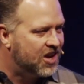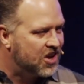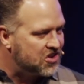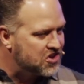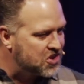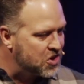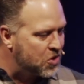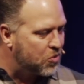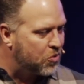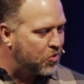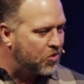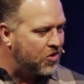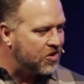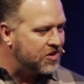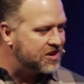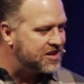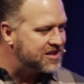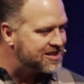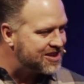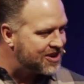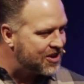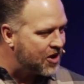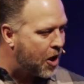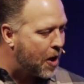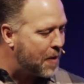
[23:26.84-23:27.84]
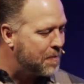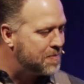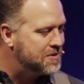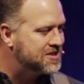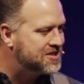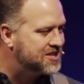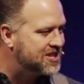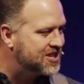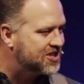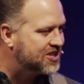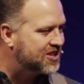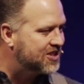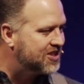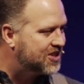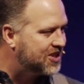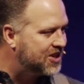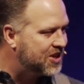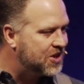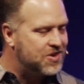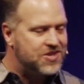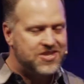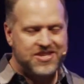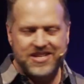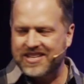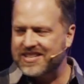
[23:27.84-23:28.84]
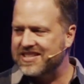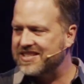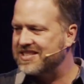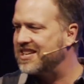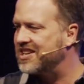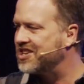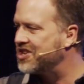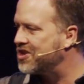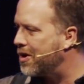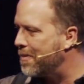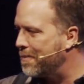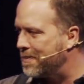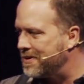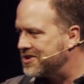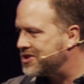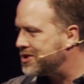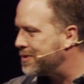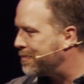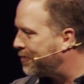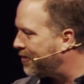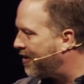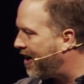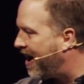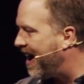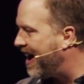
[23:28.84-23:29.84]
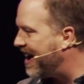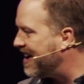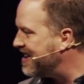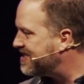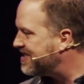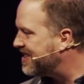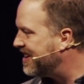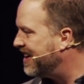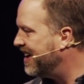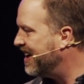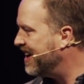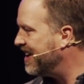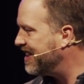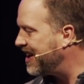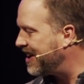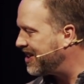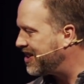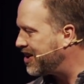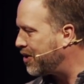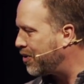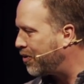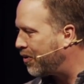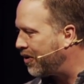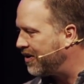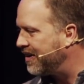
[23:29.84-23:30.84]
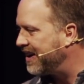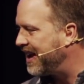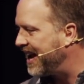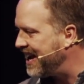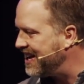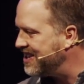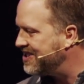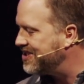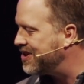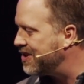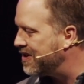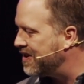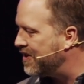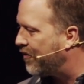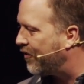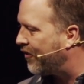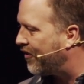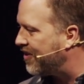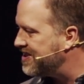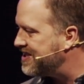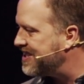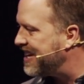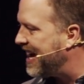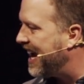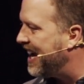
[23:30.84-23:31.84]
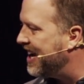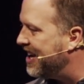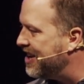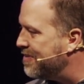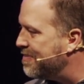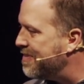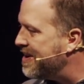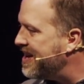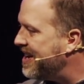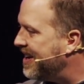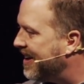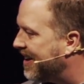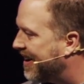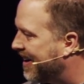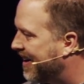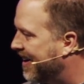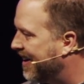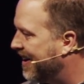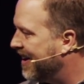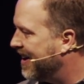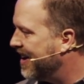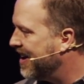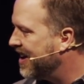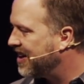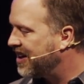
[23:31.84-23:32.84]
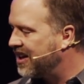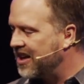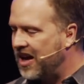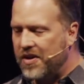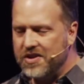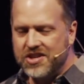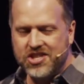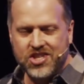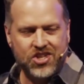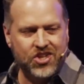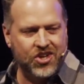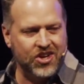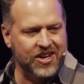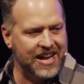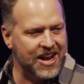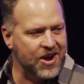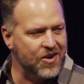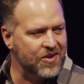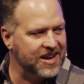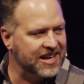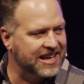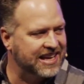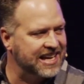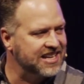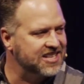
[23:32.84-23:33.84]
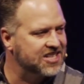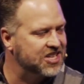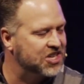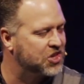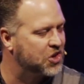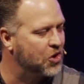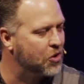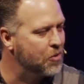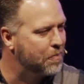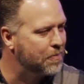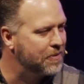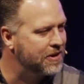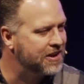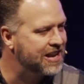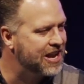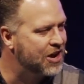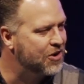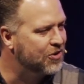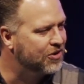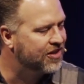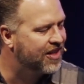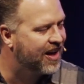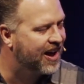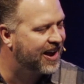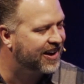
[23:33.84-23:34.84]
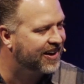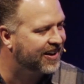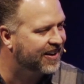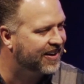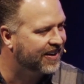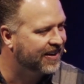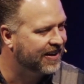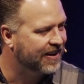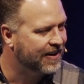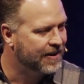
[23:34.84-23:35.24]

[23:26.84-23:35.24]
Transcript: the world is in opposition to you. Jesus said, don't be surprised that the world hates you. It first hated me because I was stood out against it. Don't be an outlier.